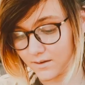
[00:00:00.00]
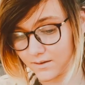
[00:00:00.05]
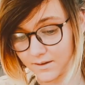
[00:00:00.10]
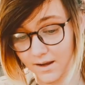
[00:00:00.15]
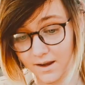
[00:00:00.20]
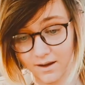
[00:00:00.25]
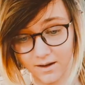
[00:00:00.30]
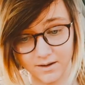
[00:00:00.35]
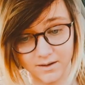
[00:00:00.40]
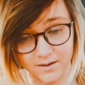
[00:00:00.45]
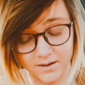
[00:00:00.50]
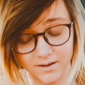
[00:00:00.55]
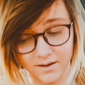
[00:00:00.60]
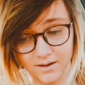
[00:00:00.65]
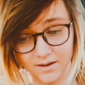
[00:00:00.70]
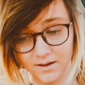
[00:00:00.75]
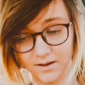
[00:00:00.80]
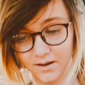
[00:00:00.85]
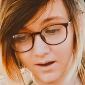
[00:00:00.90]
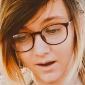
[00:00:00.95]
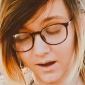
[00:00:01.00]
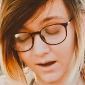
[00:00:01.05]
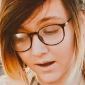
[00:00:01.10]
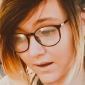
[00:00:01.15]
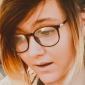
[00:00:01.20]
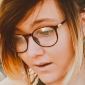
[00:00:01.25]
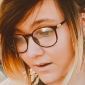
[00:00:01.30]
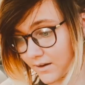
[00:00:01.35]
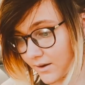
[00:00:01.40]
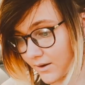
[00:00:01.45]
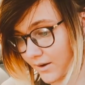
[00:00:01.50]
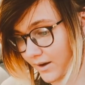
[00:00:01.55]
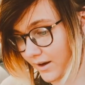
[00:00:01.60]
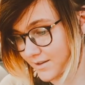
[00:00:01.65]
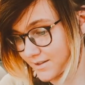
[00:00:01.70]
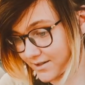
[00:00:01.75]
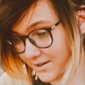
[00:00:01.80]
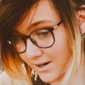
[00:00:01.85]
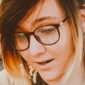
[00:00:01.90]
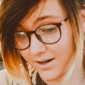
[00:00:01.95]
yeah,
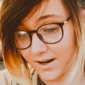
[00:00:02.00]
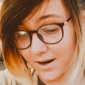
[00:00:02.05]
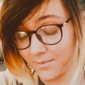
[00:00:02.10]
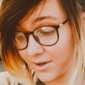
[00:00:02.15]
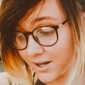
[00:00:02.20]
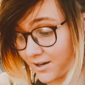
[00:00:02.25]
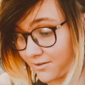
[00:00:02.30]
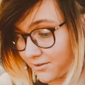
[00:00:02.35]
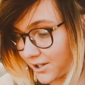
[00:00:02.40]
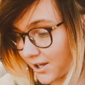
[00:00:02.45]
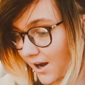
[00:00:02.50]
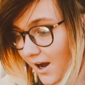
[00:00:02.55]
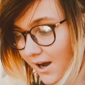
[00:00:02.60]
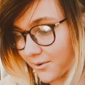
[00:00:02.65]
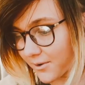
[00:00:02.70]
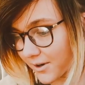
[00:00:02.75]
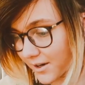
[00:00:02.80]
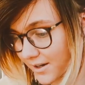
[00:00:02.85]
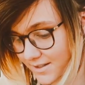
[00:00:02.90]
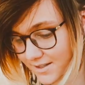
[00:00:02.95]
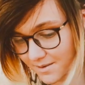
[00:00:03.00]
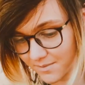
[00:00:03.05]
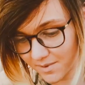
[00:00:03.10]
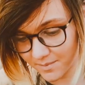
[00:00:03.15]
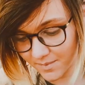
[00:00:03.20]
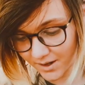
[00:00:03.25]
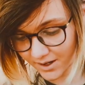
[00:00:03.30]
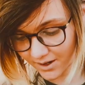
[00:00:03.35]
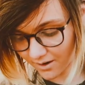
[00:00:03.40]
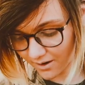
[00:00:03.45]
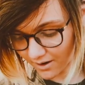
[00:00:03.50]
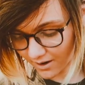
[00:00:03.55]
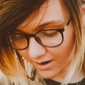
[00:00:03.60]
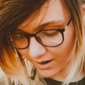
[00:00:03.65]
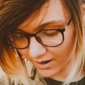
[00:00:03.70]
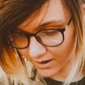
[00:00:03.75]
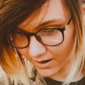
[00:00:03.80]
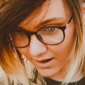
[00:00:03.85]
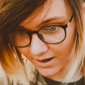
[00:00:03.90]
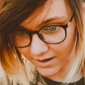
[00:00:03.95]
okay, sorry, I'm getting really awkward because I'm in my
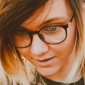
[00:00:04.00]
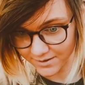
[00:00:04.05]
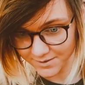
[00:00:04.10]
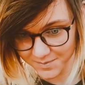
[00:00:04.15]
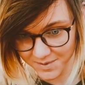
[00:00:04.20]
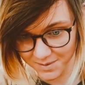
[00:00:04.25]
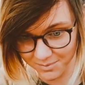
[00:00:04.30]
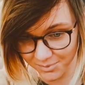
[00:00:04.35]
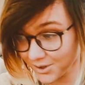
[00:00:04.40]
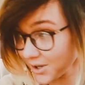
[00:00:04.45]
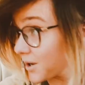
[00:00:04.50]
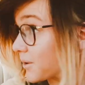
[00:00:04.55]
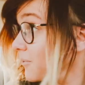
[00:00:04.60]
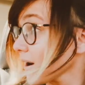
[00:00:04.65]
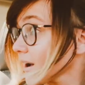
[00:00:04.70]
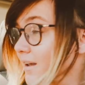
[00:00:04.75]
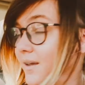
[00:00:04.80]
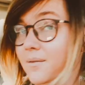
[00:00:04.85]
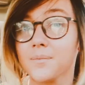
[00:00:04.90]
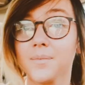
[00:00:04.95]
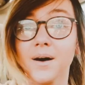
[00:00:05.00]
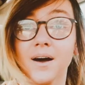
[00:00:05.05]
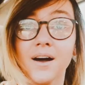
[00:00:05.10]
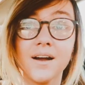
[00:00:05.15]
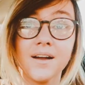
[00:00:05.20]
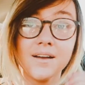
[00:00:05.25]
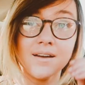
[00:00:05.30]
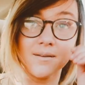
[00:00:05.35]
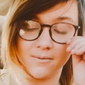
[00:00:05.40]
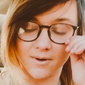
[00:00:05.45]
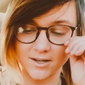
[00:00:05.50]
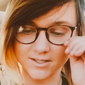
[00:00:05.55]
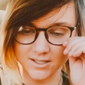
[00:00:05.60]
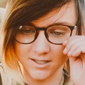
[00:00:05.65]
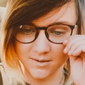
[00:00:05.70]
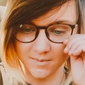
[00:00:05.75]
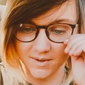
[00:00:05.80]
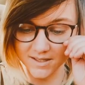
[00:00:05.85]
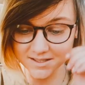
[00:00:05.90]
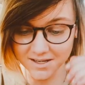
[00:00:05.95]
car and people are walking by and
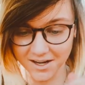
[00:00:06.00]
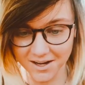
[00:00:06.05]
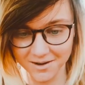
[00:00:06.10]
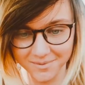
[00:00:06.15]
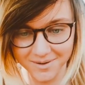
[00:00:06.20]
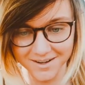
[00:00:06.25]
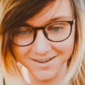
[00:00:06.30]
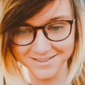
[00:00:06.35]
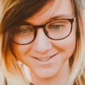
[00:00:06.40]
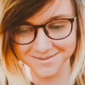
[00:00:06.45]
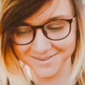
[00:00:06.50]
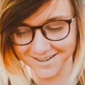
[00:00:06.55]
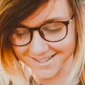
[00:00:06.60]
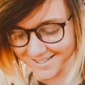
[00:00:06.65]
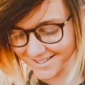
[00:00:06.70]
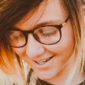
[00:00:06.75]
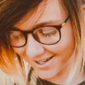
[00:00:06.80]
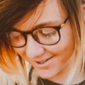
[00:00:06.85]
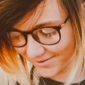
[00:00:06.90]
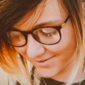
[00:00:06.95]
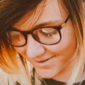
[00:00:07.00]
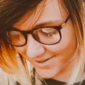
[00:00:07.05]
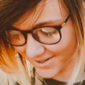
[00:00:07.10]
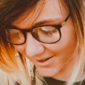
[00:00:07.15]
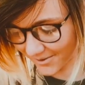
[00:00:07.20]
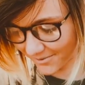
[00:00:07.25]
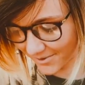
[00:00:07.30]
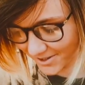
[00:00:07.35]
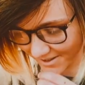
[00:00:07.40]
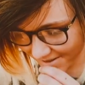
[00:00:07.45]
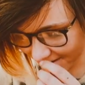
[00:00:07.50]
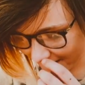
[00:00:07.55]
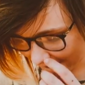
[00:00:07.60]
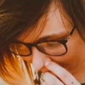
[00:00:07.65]
watching me talk to myself. So we're just